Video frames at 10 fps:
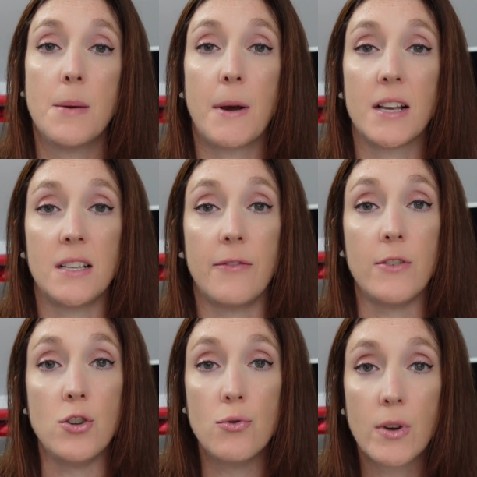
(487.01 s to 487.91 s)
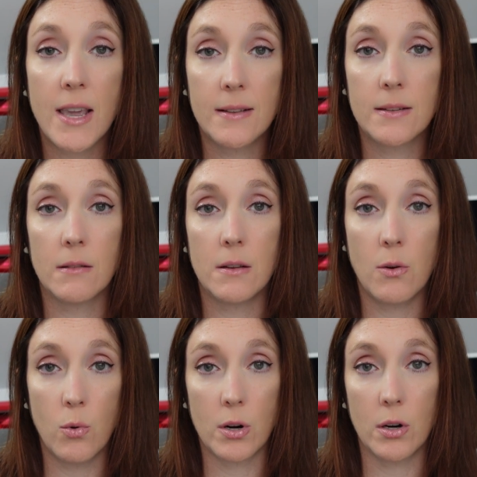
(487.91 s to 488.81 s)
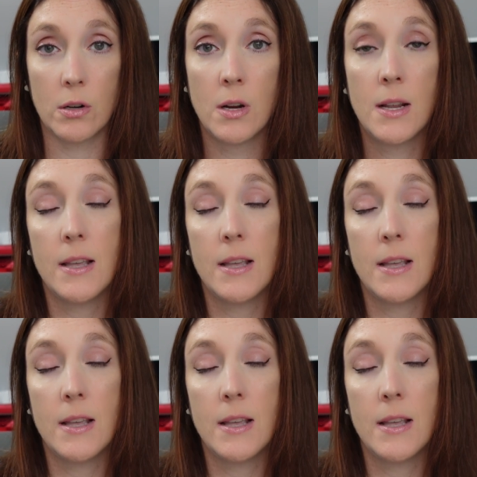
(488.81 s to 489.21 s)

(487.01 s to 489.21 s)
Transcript: because if you cancel an order,